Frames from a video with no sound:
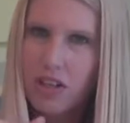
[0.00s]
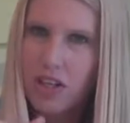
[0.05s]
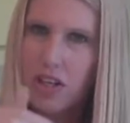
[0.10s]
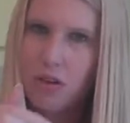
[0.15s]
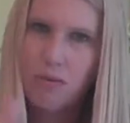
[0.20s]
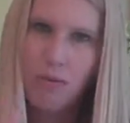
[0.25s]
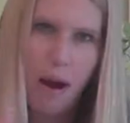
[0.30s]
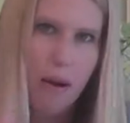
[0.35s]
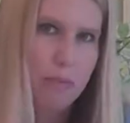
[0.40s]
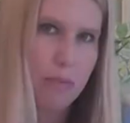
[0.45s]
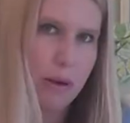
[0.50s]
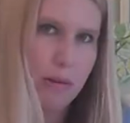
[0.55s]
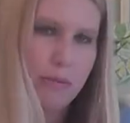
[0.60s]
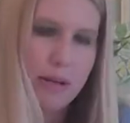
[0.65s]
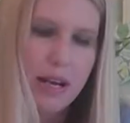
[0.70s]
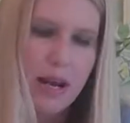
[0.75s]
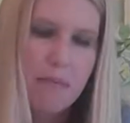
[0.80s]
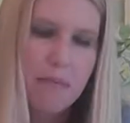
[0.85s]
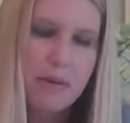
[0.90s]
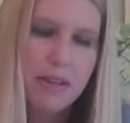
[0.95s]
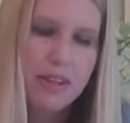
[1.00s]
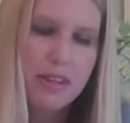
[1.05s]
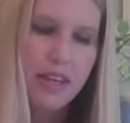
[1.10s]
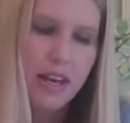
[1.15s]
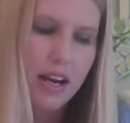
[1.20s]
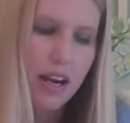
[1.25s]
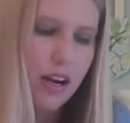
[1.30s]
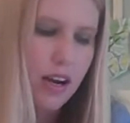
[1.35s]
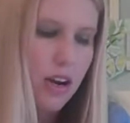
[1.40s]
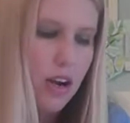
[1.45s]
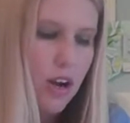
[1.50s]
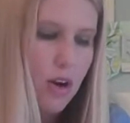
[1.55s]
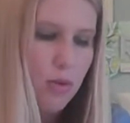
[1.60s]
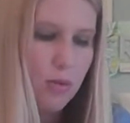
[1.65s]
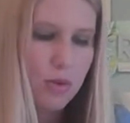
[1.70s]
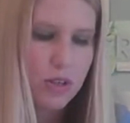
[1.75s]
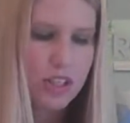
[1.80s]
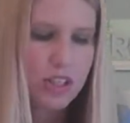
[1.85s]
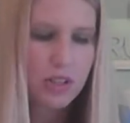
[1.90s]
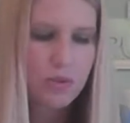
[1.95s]
You can wrap ribbon up in there,
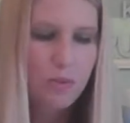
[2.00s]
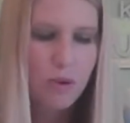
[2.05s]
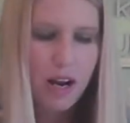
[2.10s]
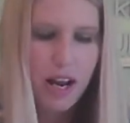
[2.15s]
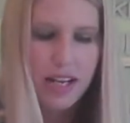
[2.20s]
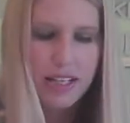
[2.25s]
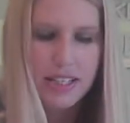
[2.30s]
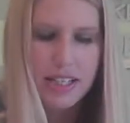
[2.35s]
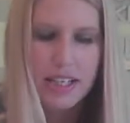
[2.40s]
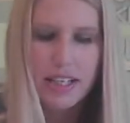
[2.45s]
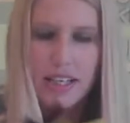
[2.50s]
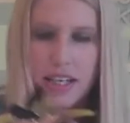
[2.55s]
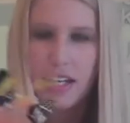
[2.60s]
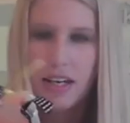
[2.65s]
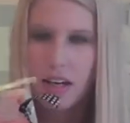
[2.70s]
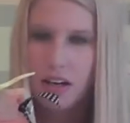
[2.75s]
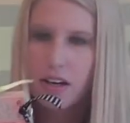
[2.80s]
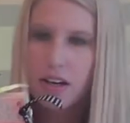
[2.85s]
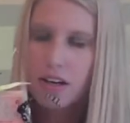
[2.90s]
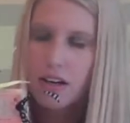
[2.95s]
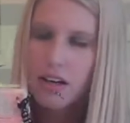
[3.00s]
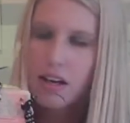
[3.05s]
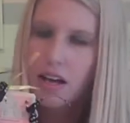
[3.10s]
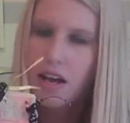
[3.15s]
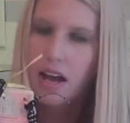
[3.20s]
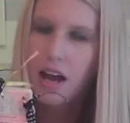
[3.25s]
which is what I did here.